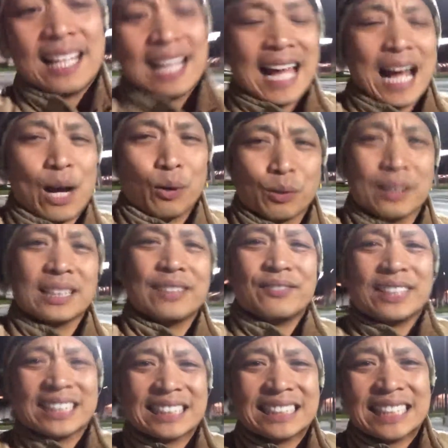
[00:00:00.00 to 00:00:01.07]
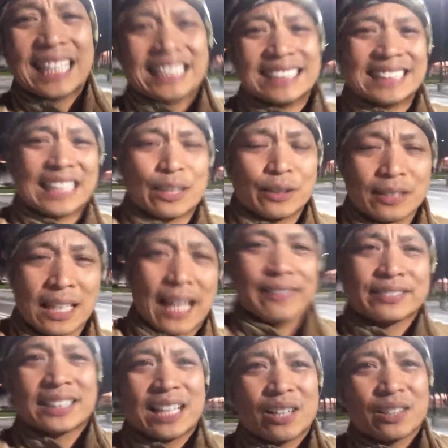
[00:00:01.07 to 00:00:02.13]
how living a sedentary
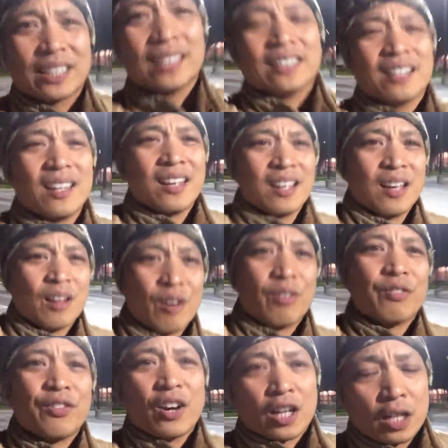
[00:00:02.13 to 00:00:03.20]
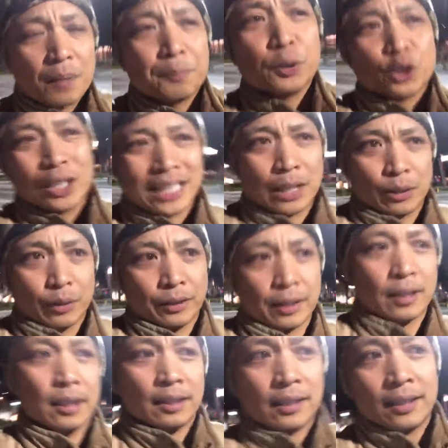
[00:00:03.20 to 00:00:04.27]
lifestyle can fuck up your
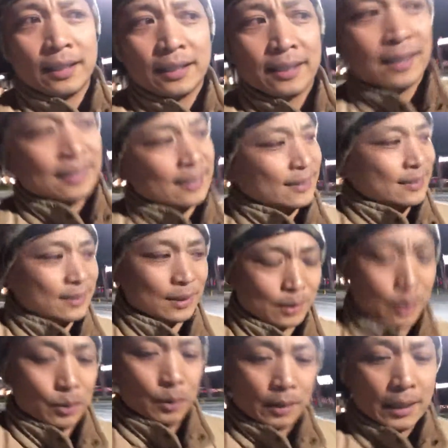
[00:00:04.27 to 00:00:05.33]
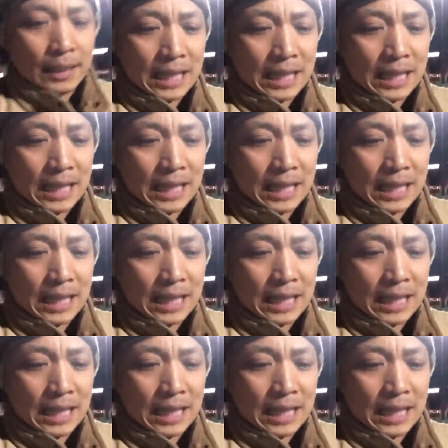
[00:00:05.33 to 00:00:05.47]
health. So